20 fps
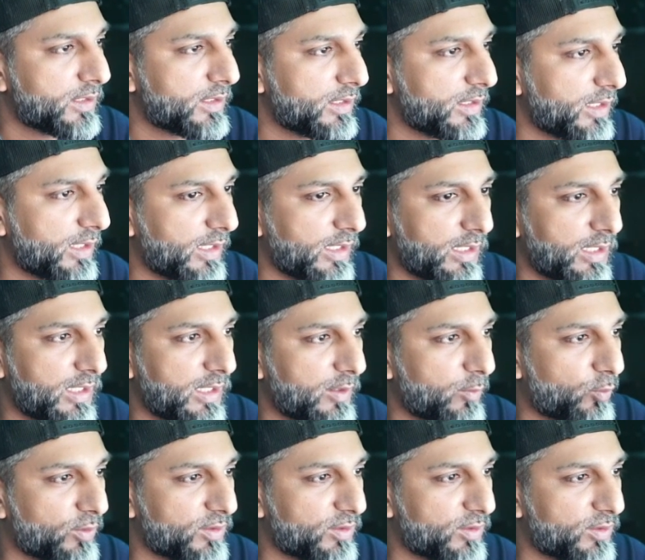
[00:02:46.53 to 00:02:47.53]
And
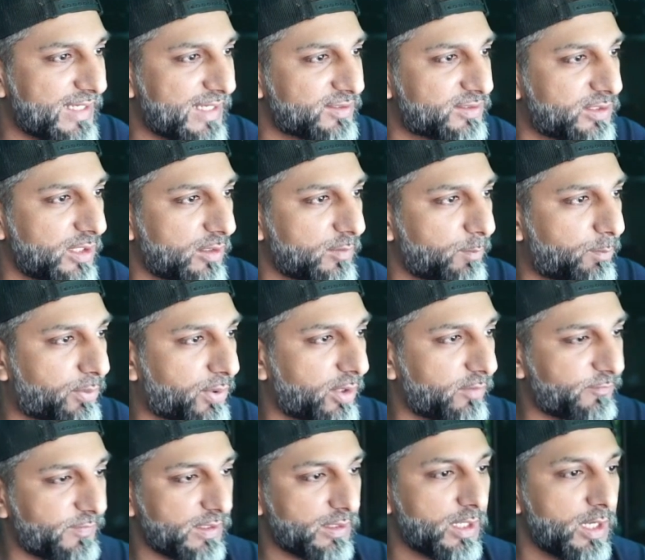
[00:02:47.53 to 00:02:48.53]
once that's done,
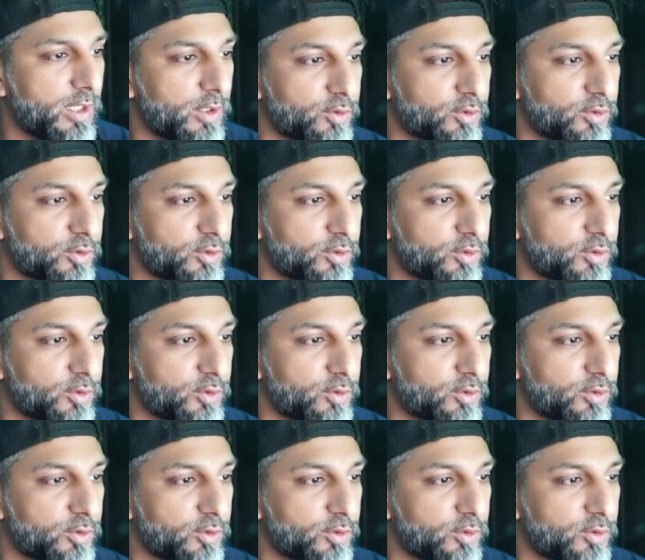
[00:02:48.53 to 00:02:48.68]
perfect.